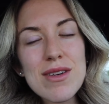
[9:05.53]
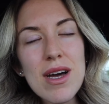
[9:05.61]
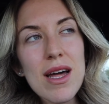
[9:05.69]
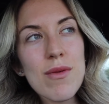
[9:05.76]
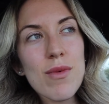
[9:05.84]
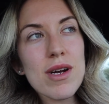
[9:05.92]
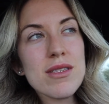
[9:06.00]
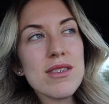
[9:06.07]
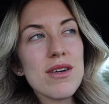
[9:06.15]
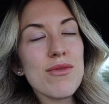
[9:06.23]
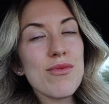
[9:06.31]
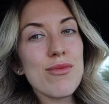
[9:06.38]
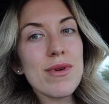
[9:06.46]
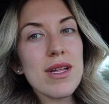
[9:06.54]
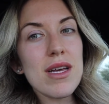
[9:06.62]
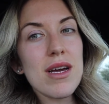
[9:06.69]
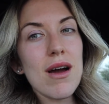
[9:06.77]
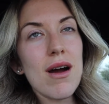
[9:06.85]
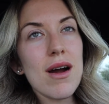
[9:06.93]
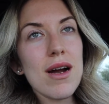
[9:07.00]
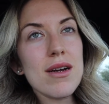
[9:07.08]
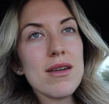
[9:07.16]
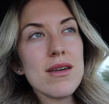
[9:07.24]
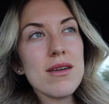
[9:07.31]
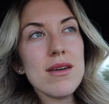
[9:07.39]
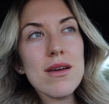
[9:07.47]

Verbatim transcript: God, words are really hard.